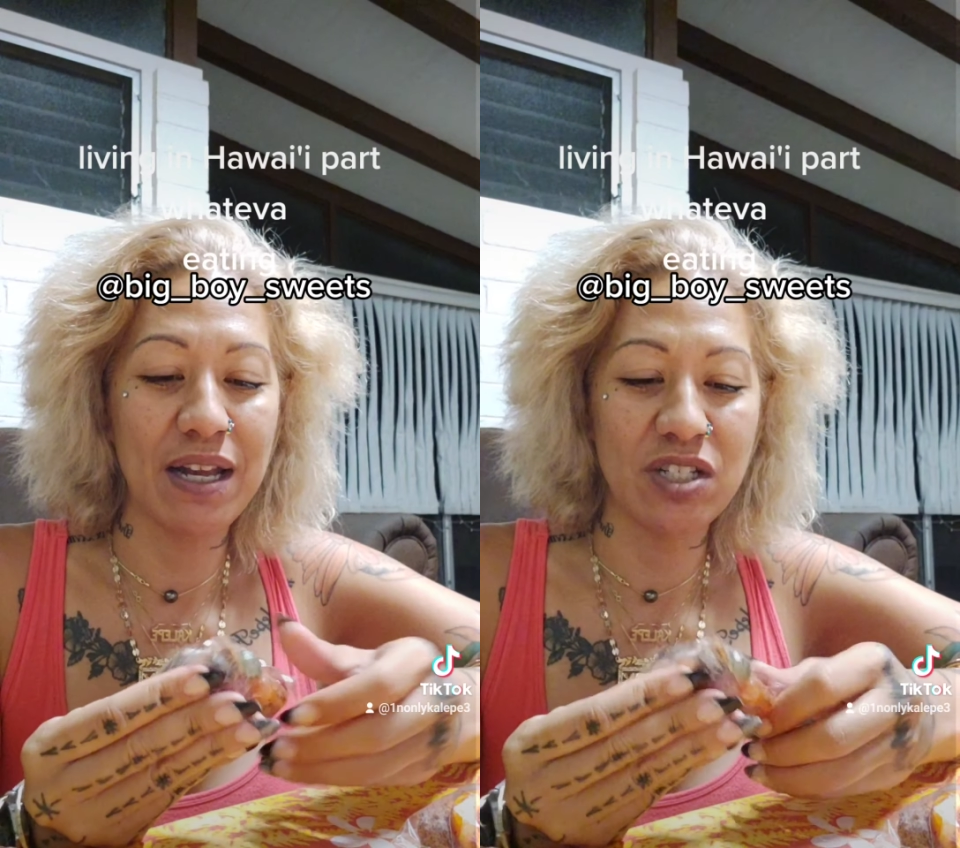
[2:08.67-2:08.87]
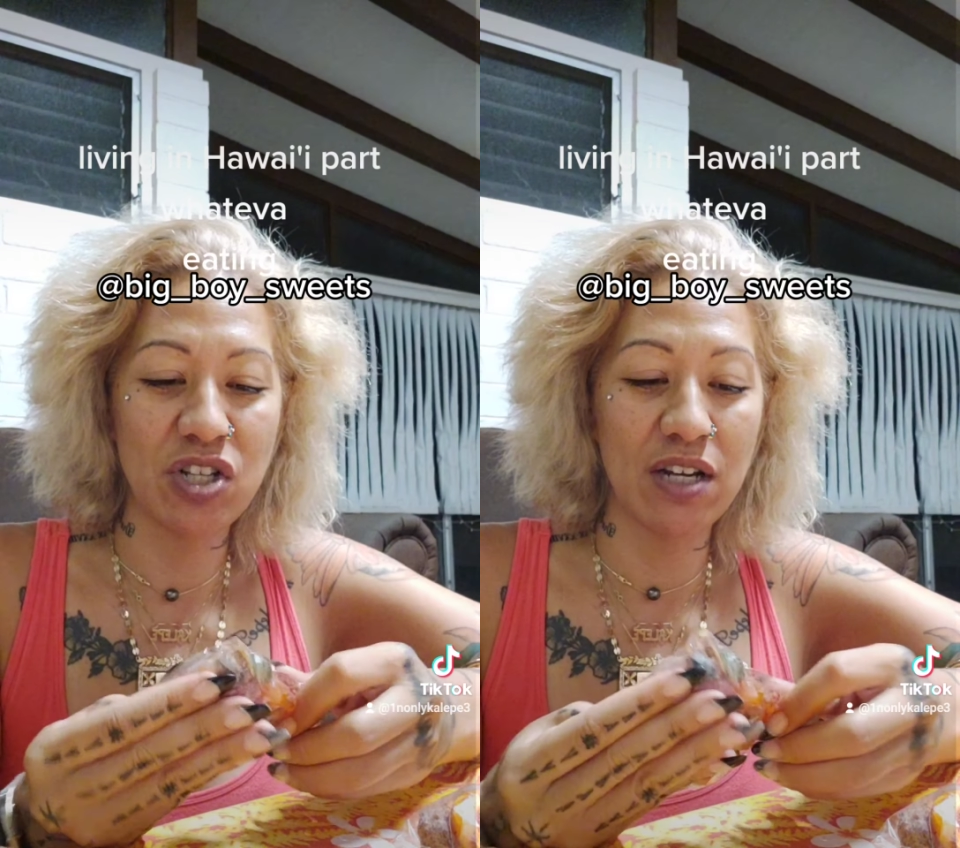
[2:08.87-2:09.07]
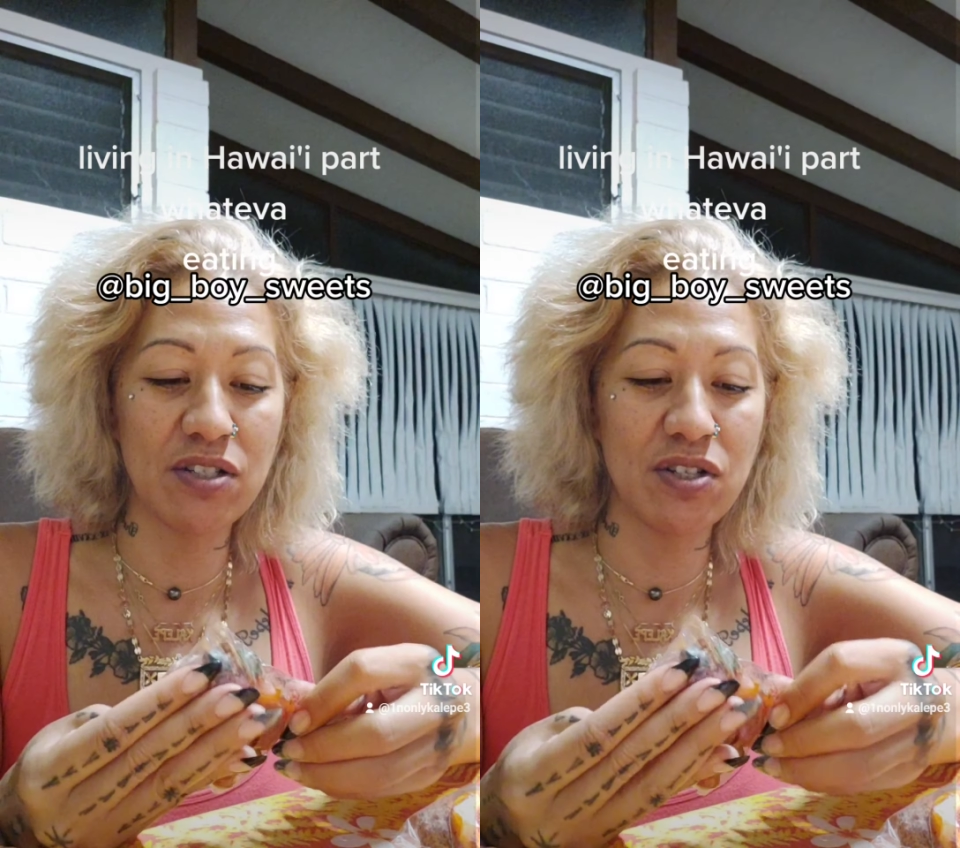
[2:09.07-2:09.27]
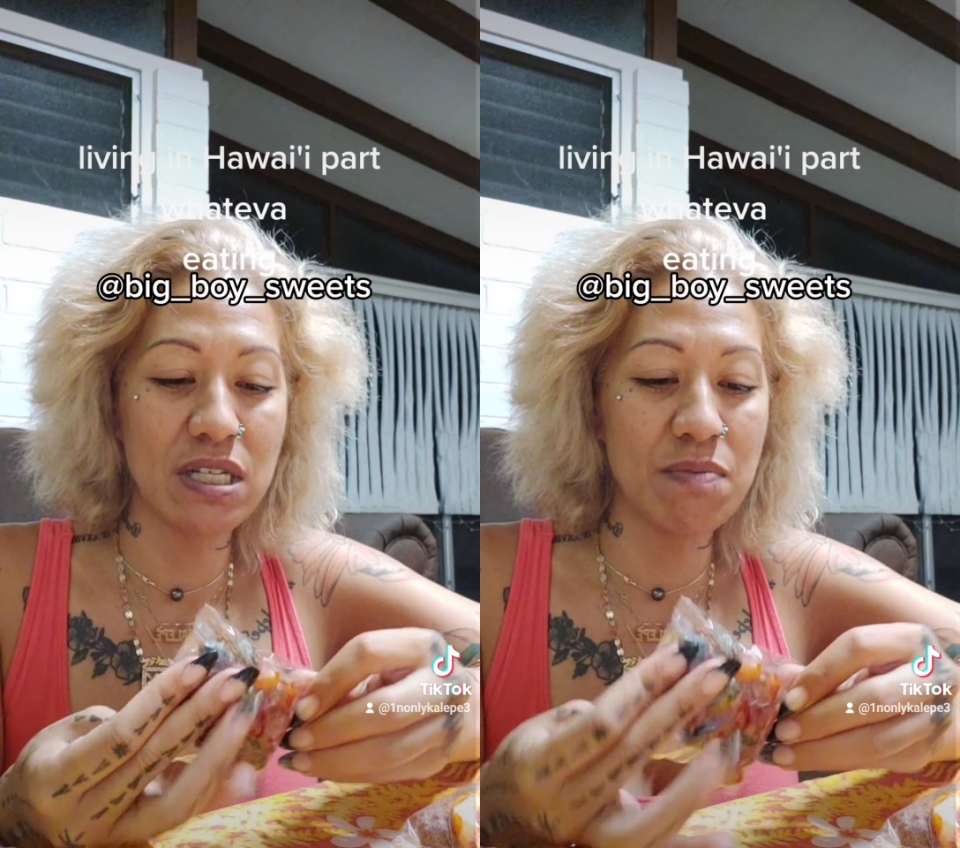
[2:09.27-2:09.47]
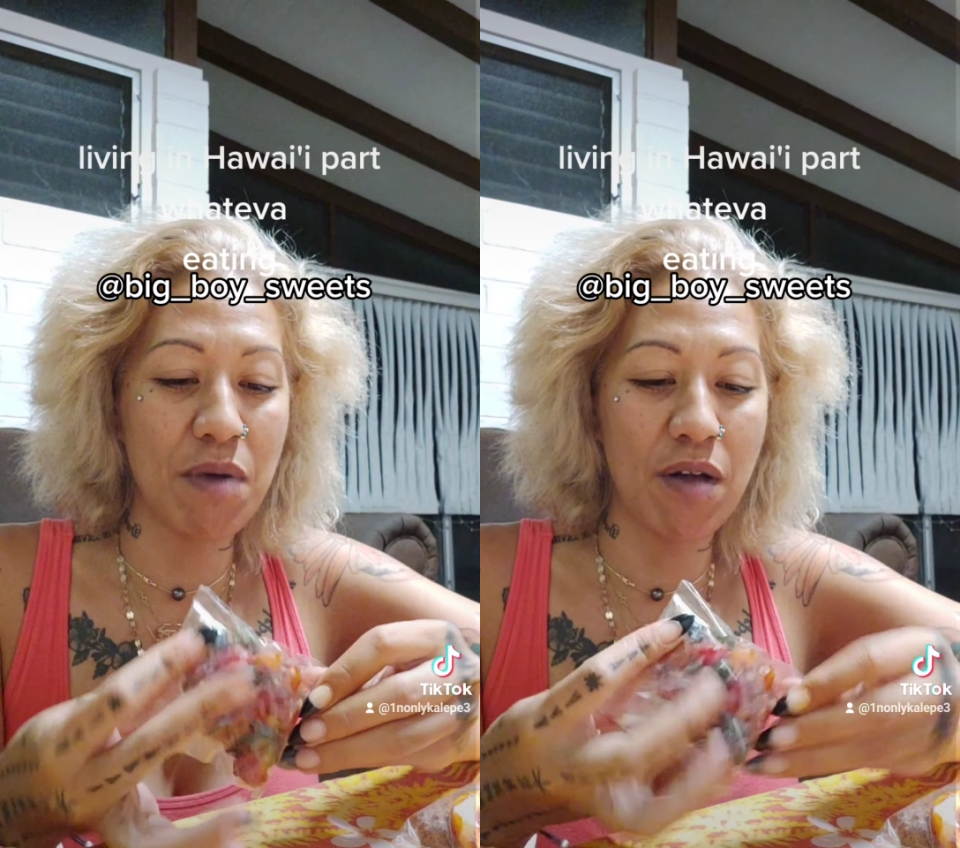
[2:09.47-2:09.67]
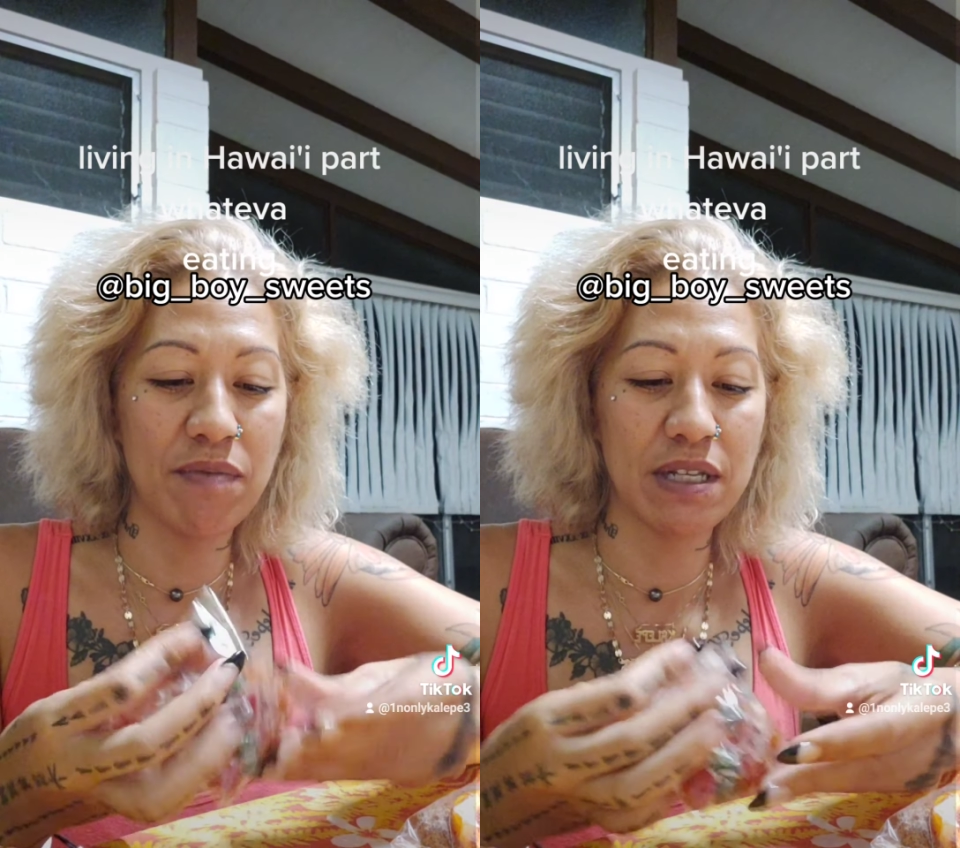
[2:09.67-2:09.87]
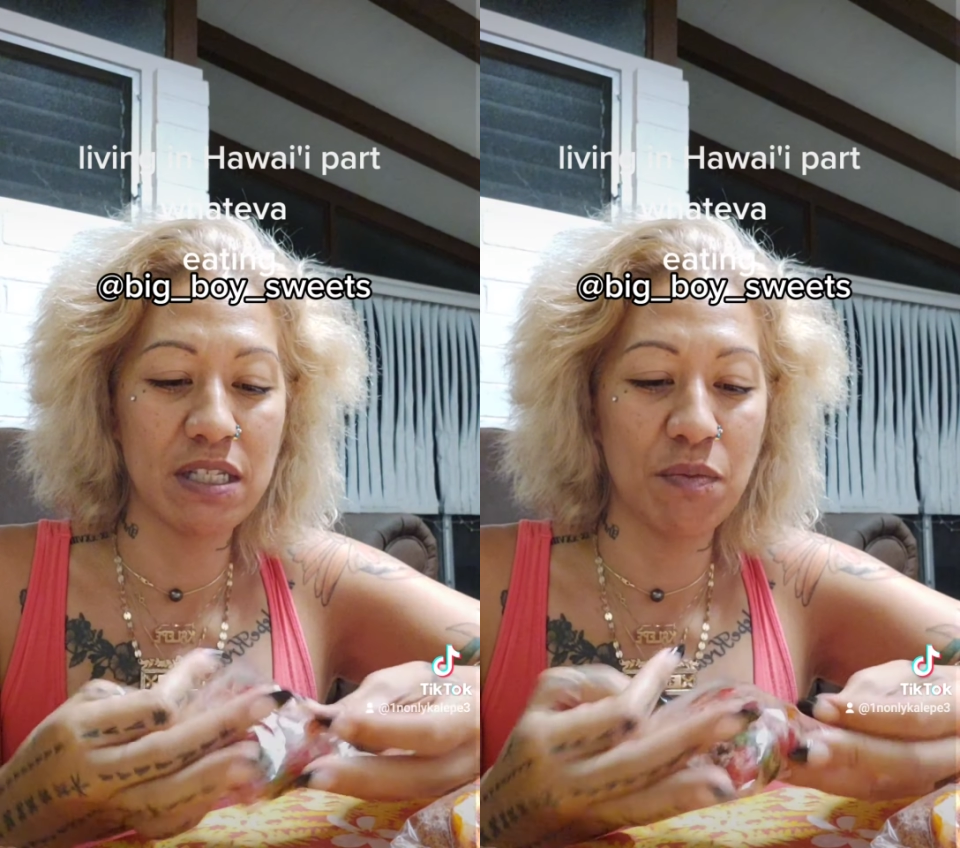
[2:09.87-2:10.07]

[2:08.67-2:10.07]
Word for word: Shout out to his mom that's